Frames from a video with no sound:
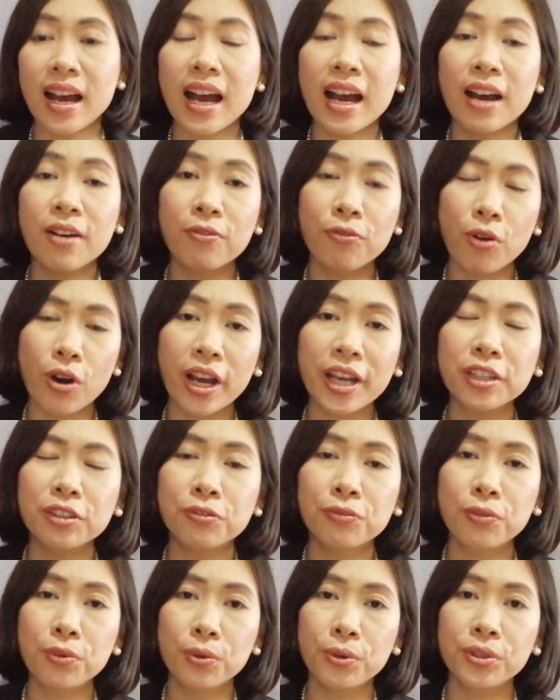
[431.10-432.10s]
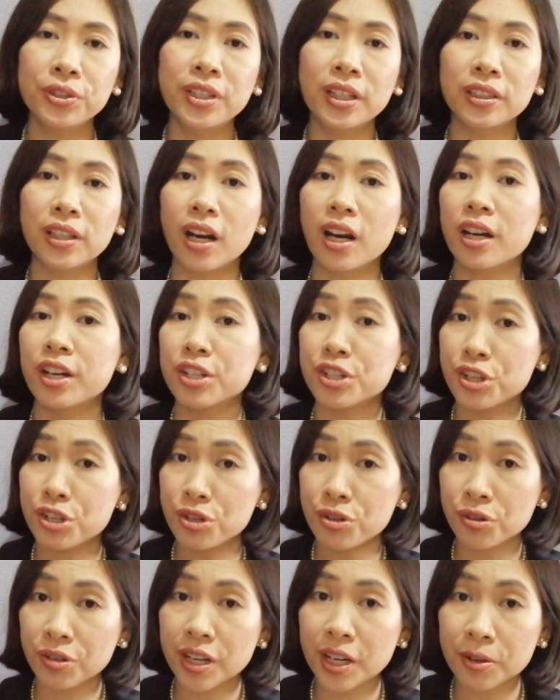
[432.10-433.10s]
Avoid food that are
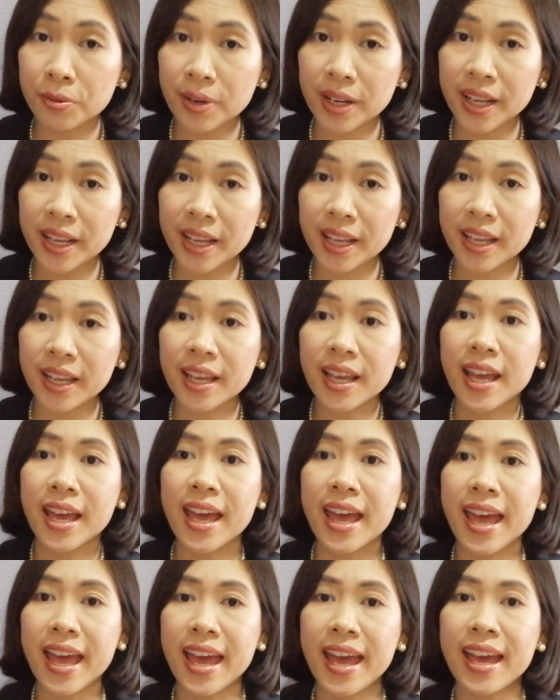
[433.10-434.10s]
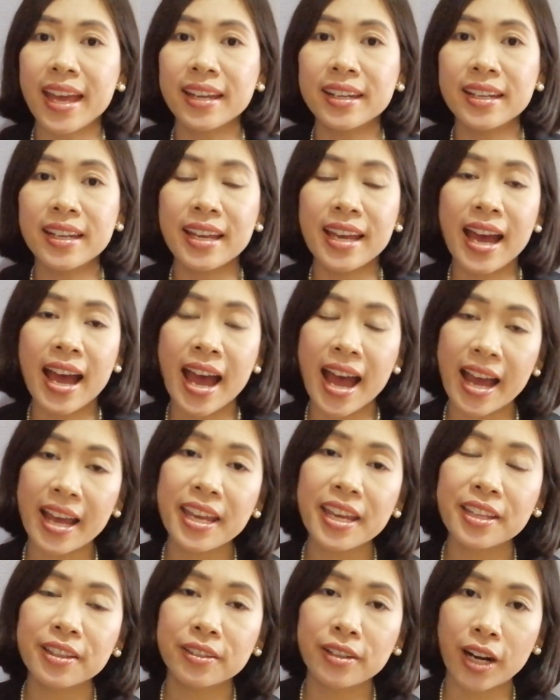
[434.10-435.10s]
sugary and high
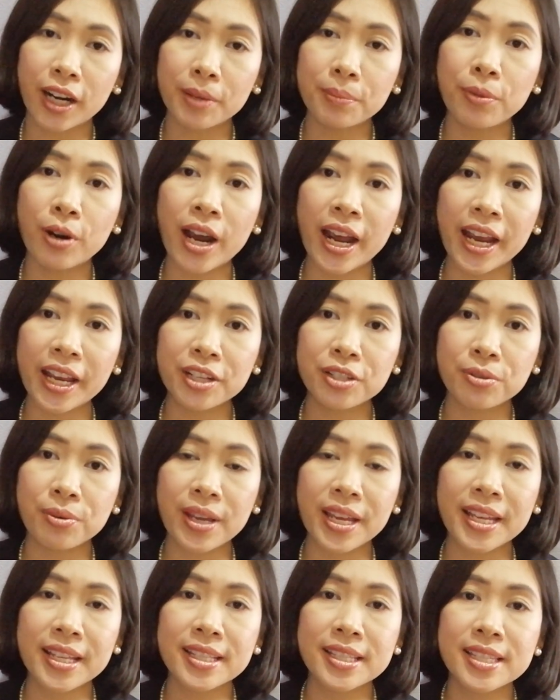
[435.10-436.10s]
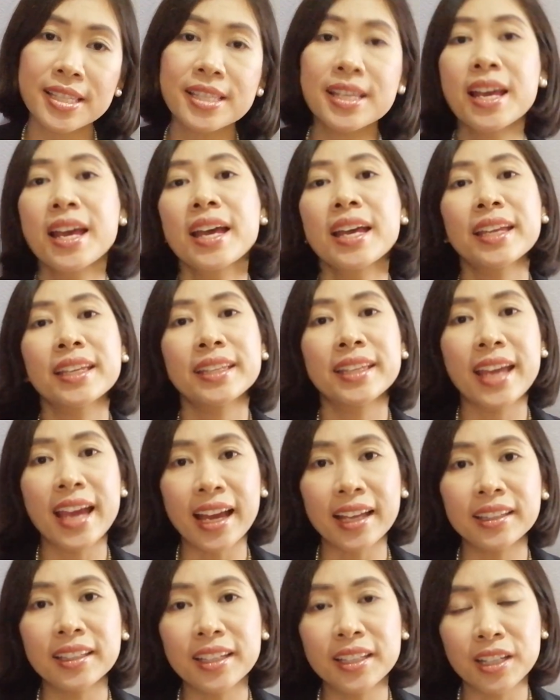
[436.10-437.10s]
in carbohydrates.
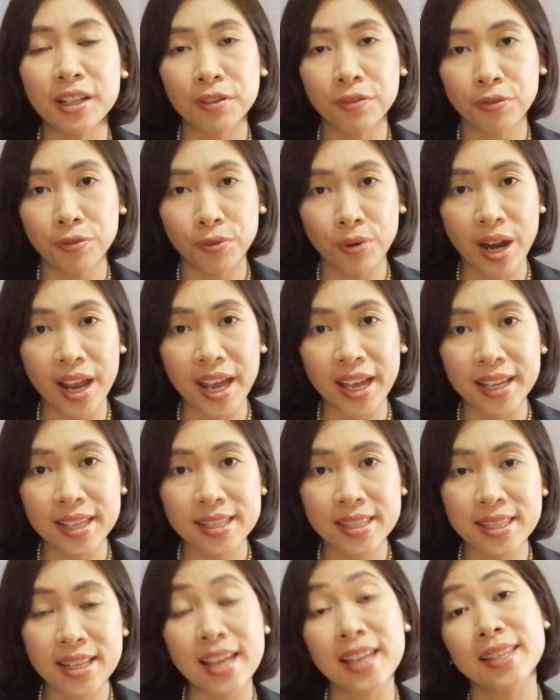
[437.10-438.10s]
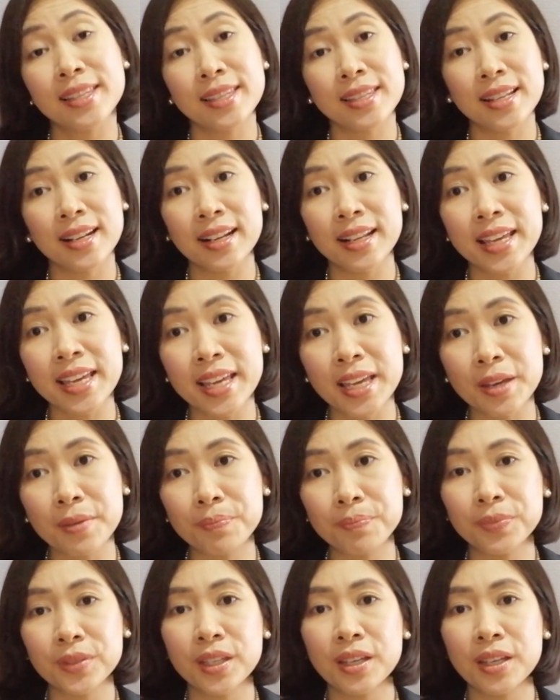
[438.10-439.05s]
Get enough rest and sleep.